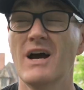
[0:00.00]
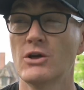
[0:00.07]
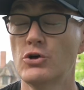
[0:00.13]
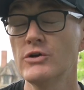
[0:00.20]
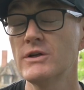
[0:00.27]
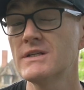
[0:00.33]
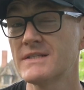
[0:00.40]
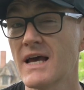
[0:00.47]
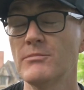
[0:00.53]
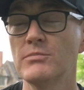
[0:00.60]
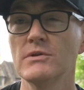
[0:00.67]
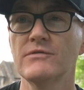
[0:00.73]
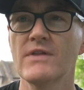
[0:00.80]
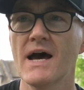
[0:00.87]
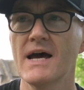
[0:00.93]
A good
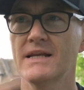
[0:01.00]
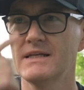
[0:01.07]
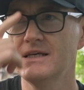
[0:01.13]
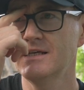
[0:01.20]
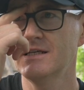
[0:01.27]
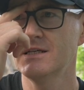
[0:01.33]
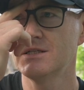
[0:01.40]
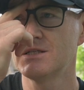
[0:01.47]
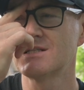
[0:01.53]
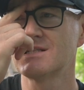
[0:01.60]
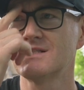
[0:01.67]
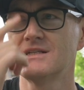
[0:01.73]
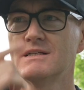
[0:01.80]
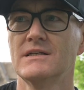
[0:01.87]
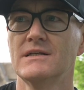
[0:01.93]
example of that
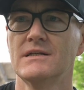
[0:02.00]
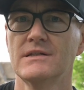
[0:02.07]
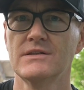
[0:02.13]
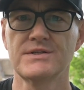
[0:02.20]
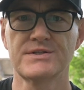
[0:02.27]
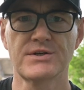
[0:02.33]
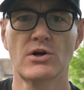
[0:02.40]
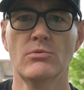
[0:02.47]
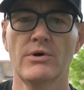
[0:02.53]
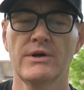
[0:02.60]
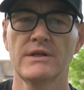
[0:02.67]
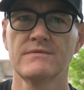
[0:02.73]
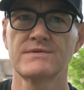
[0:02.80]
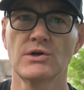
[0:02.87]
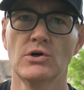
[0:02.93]
is the
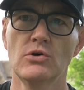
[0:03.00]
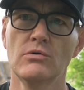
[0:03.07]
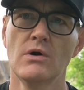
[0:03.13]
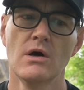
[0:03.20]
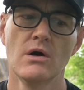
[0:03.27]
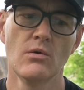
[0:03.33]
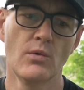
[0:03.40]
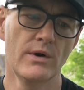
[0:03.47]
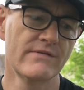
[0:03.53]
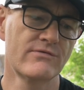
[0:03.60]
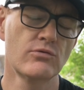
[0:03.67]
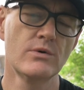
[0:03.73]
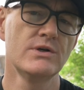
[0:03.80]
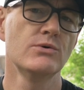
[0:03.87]
ceremony. So whatever we're